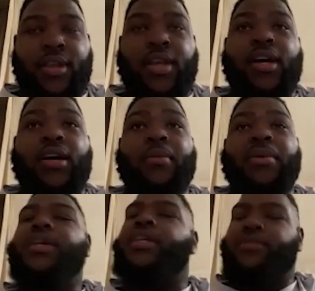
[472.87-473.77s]
It
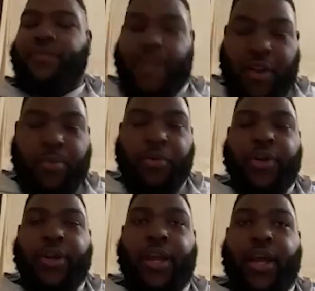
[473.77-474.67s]
is very important
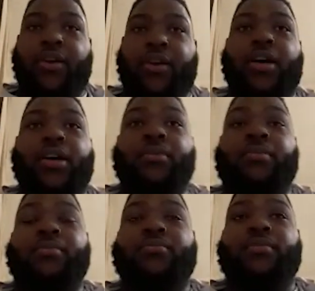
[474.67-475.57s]
now.
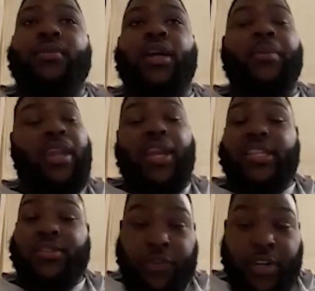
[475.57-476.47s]
Coming in as a
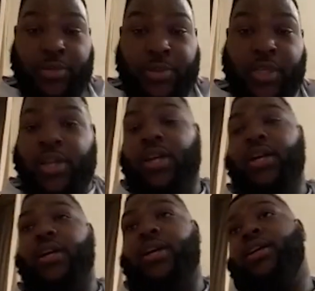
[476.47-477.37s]
freshman,
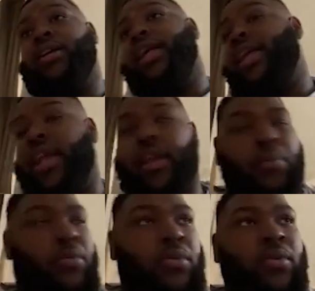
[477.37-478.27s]
late
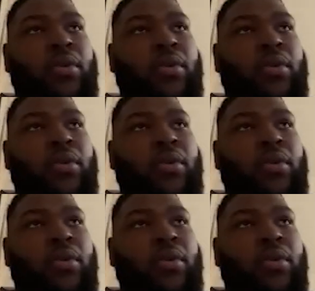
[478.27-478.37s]
April,